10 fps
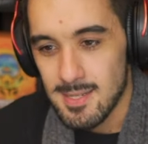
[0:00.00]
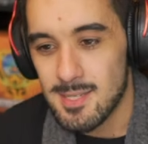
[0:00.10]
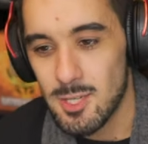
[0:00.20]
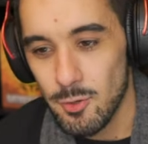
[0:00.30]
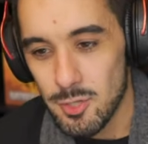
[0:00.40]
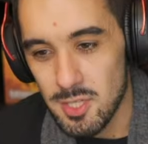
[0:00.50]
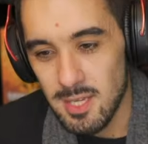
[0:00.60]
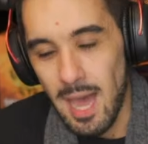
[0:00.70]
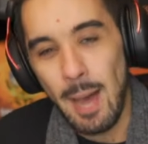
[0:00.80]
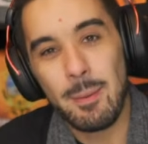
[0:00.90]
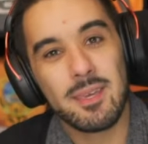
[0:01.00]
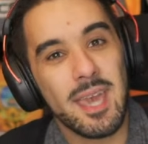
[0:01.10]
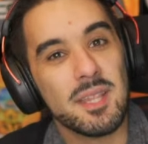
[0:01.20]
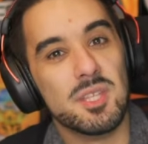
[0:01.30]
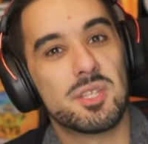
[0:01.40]
So you see, I'm
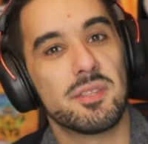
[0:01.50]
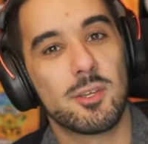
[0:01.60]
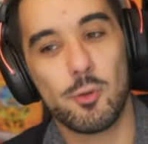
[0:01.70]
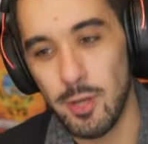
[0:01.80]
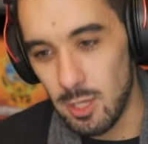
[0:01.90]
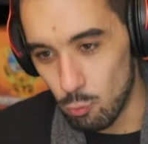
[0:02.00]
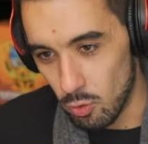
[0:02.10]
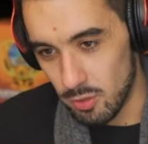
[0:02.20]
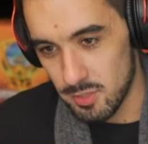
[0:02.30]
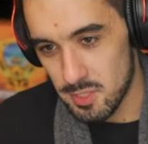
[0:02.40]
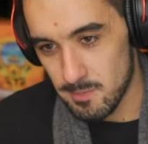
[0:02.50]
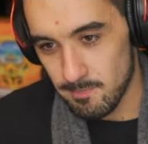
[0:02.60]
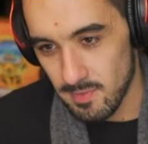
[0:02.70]
against the crane wars.